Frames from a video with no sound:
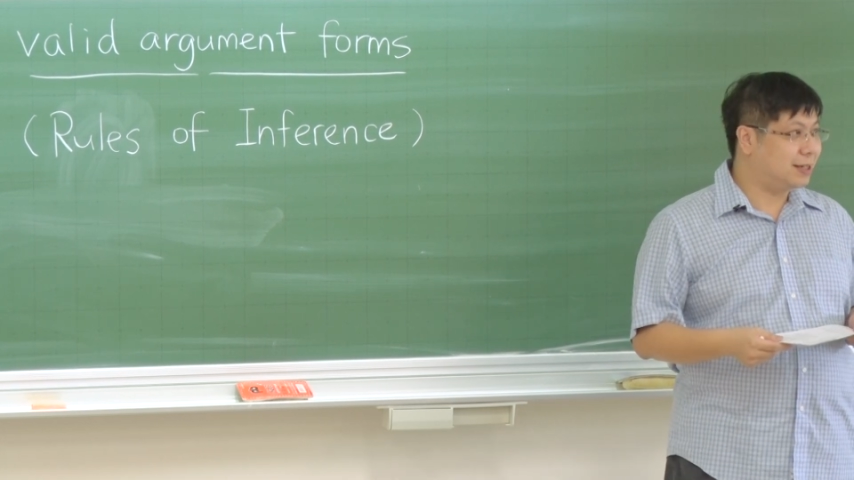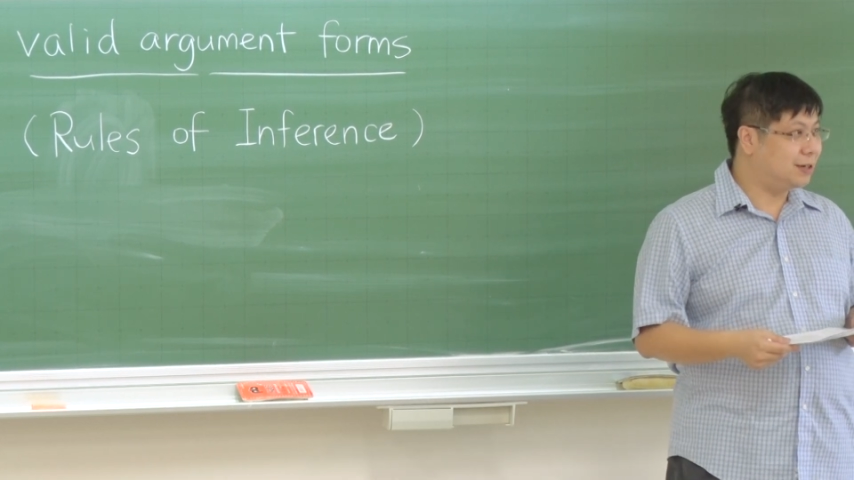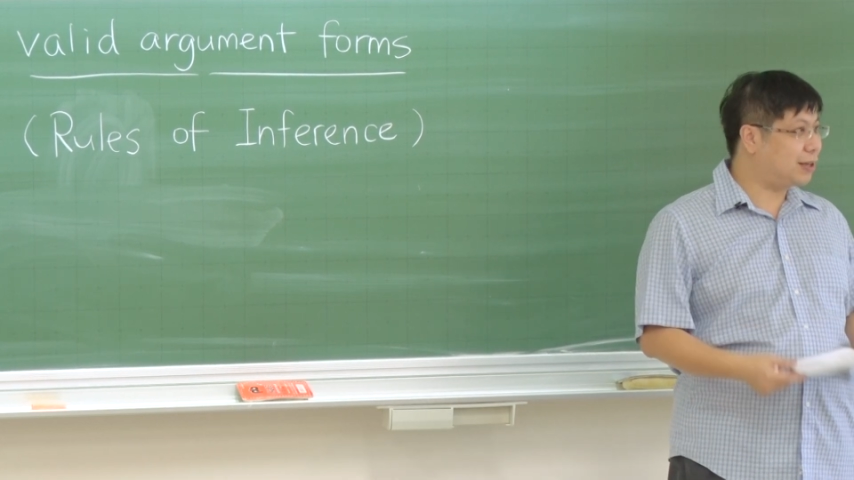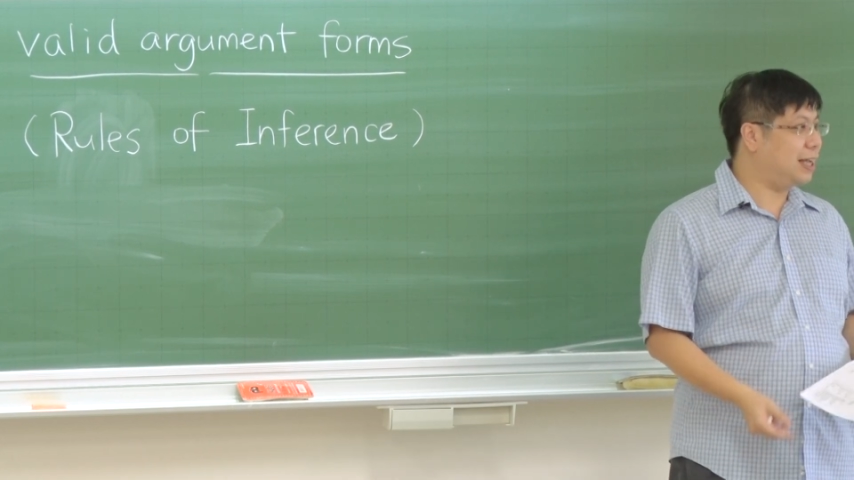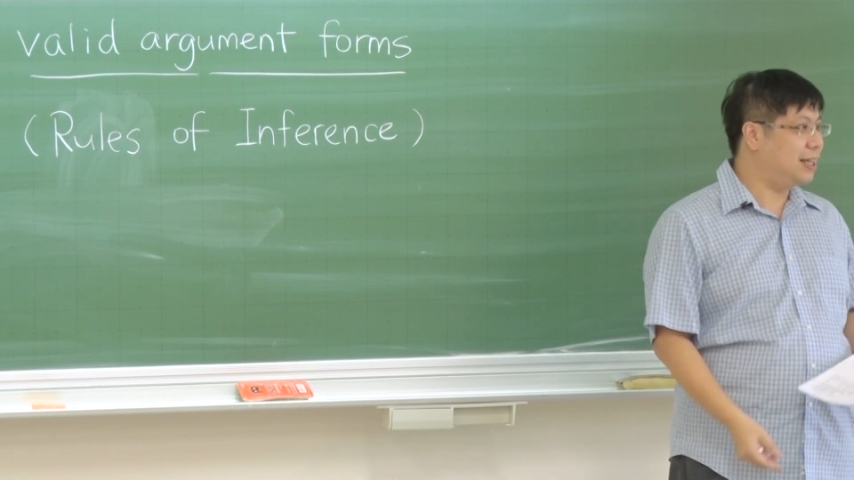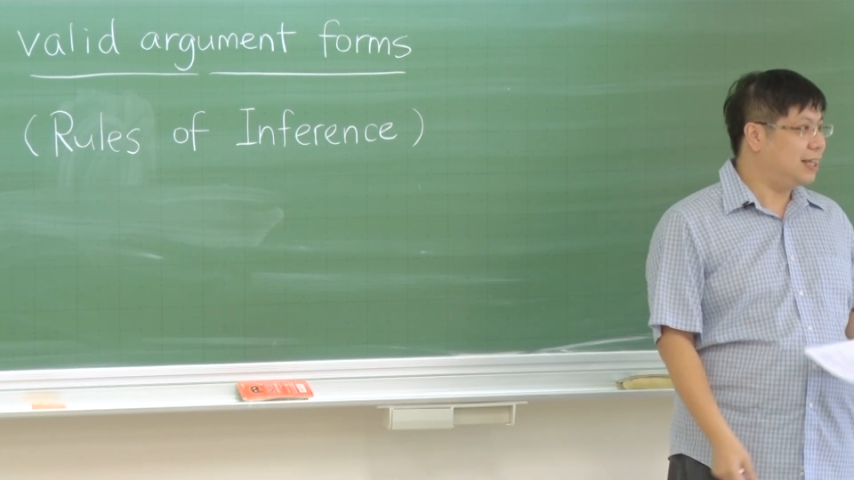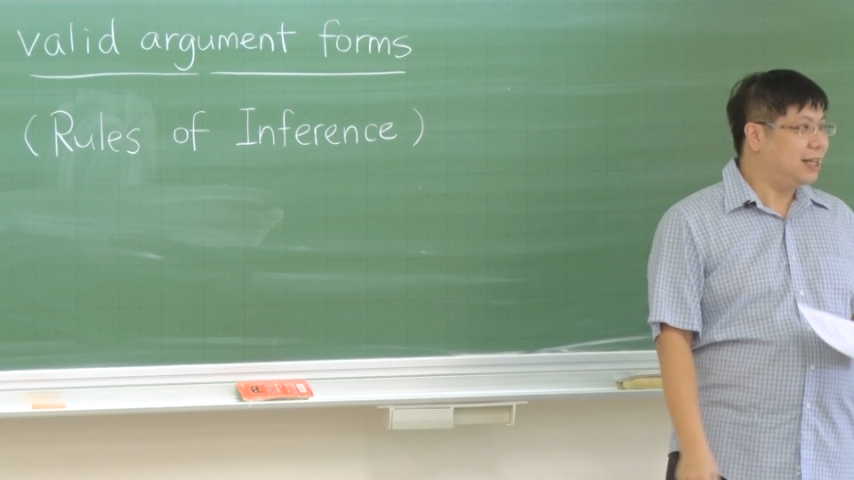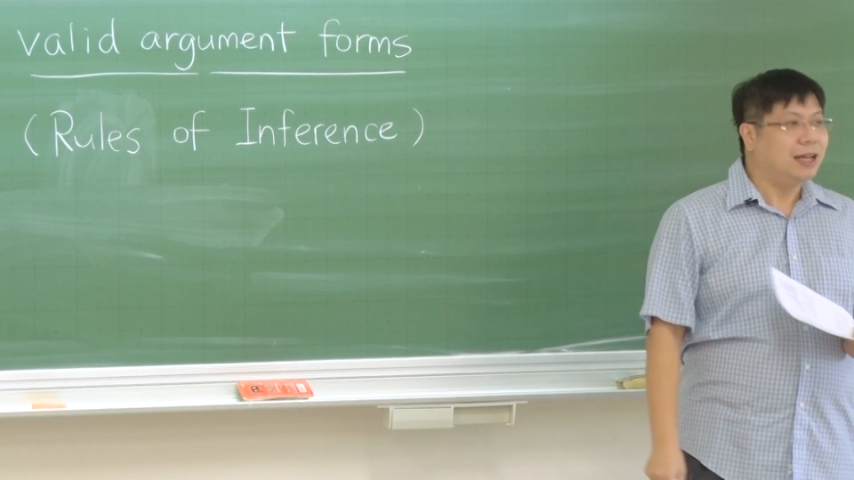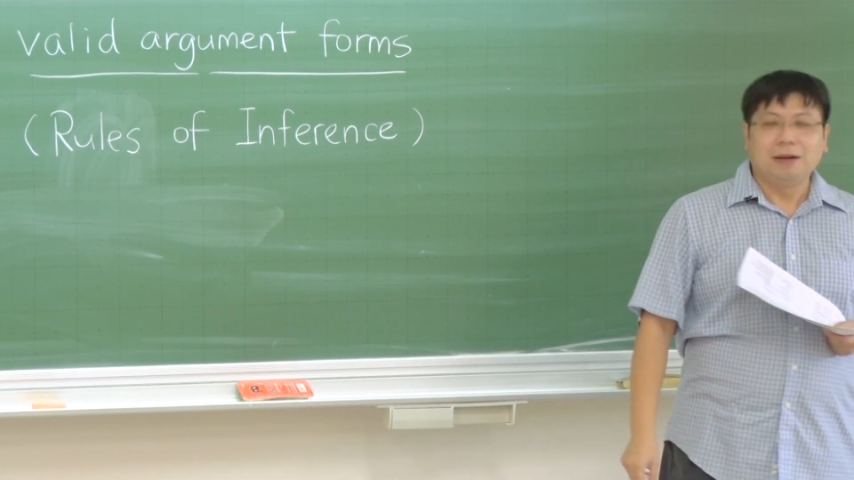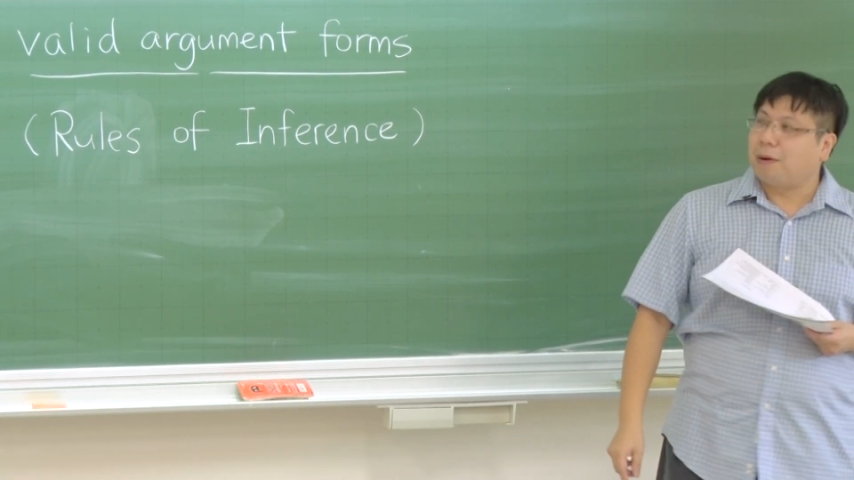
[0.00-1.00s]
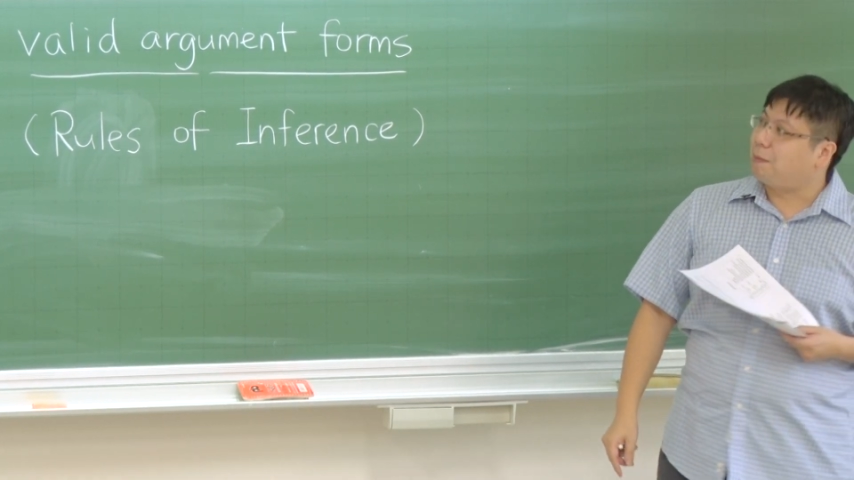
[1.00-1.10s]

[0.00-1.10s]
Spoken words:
Okay, but